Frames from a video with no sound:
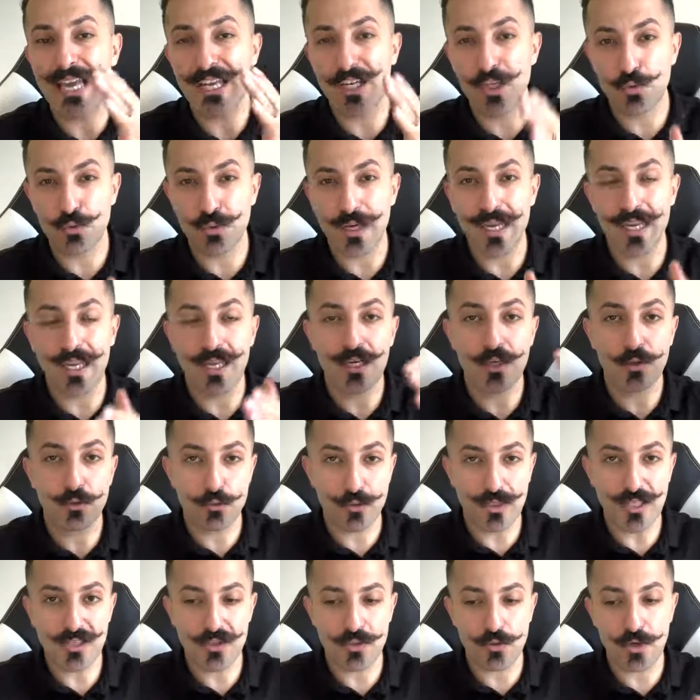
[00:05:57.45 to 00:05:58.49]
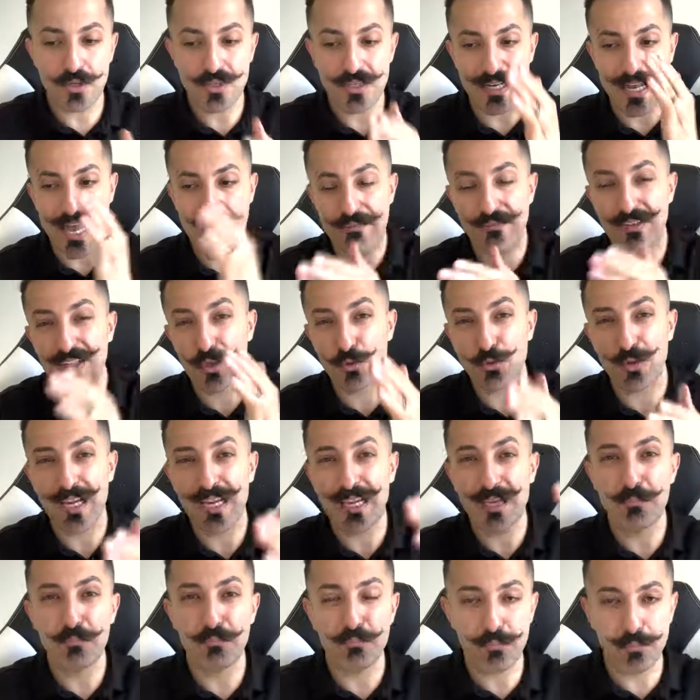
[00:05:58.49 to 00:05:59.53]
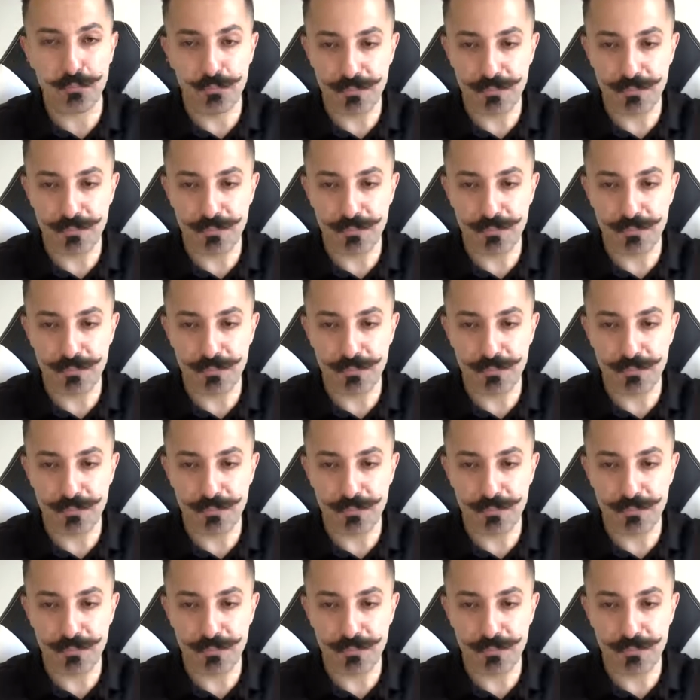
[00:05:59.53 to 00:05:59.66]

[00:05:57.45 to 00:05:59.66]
a great resource and having great